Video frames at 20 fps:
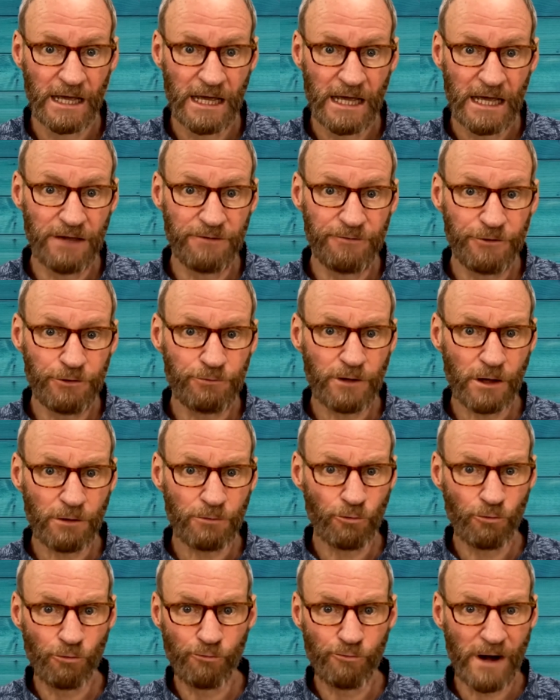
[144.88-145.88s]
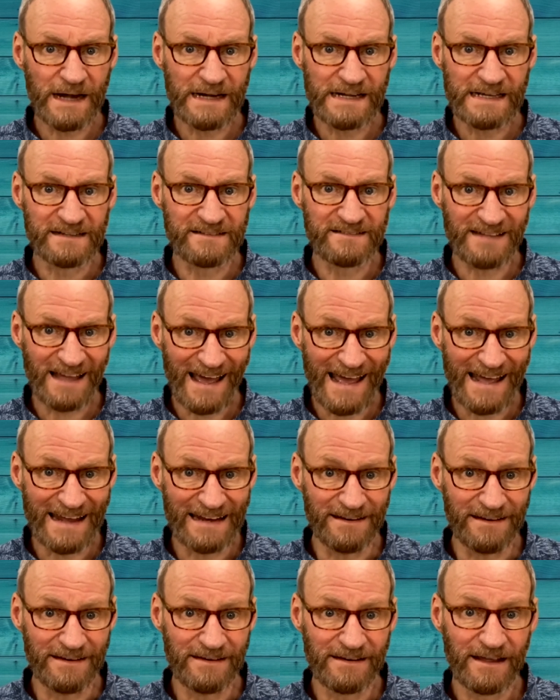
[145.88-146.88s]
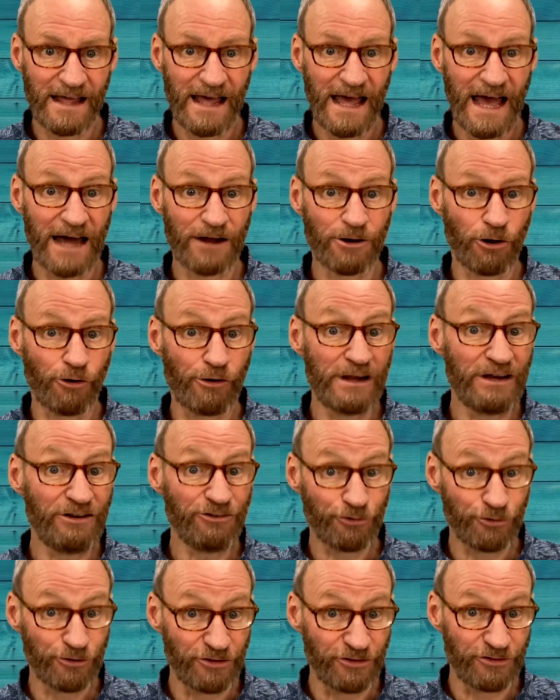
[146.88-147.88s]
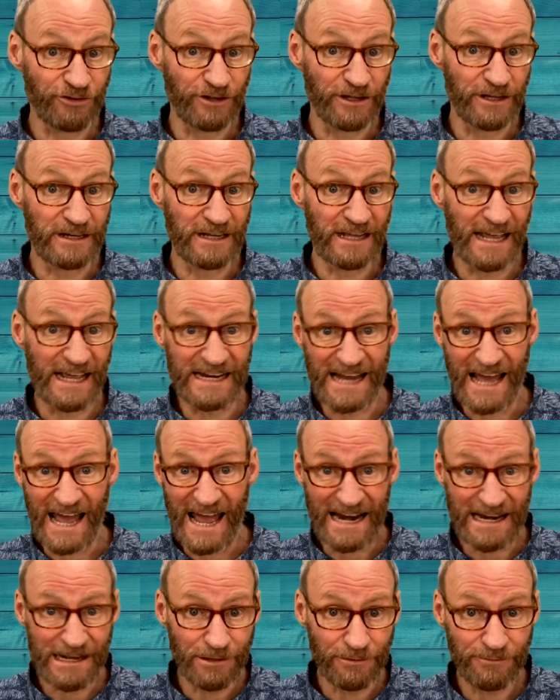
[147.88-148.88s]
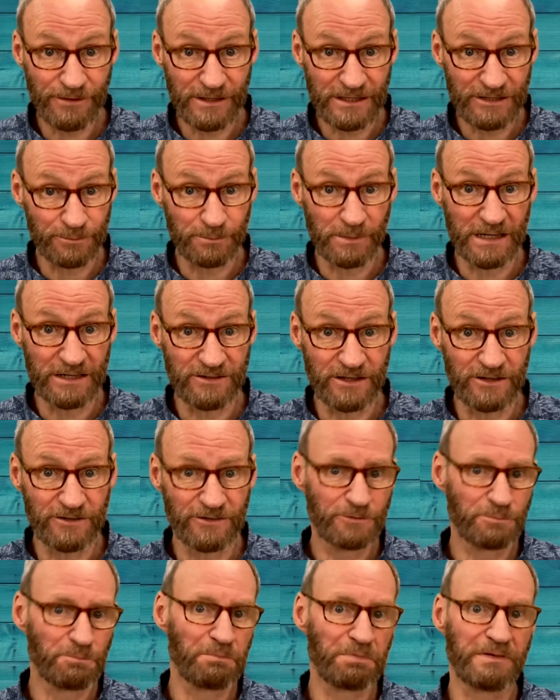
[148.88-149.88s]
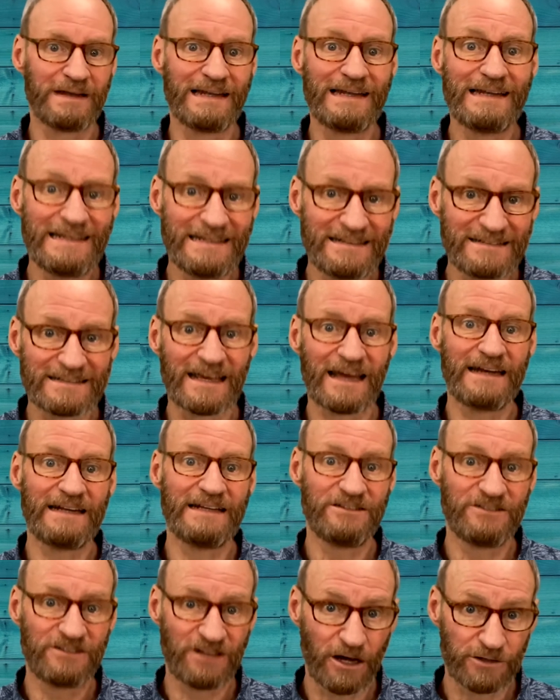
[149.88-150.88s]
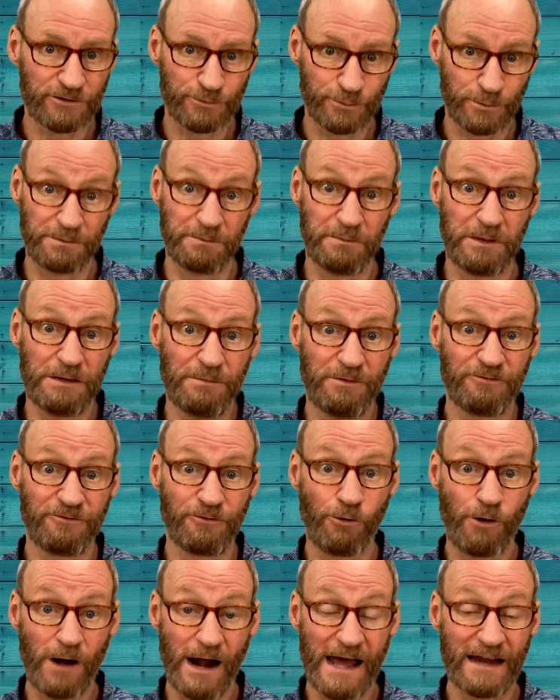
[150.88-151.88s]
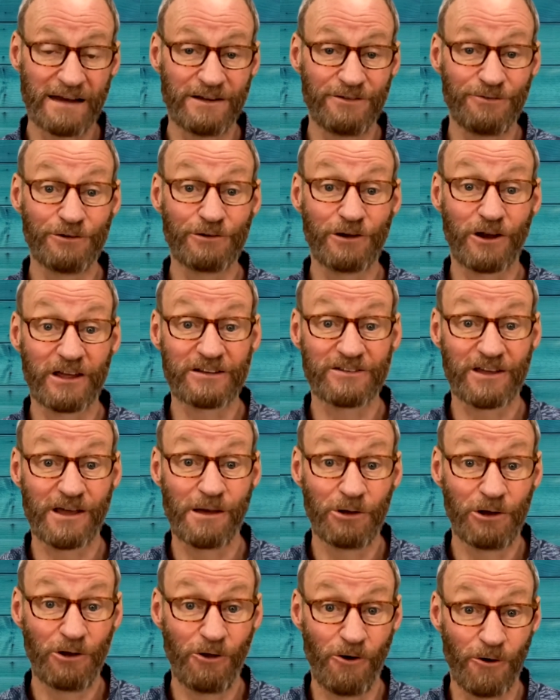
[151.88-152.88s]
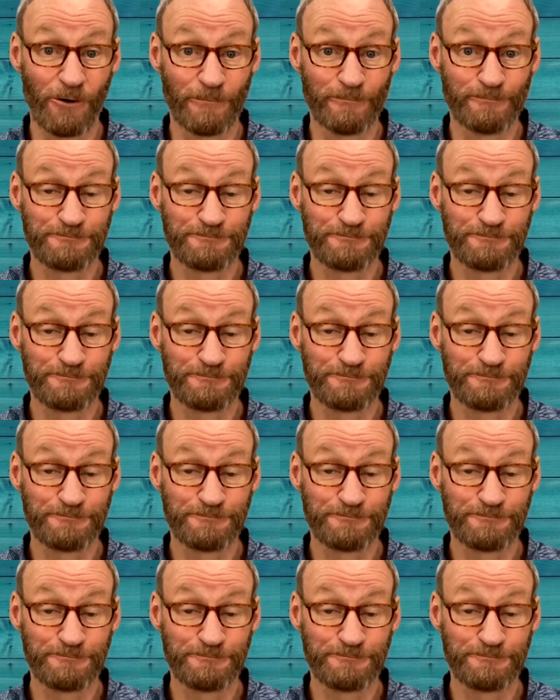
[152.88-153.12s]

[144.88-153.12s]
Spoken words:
If you don't already attend and are interested in any of these meetings, please get in touch with me beforehand if you'd like to come along.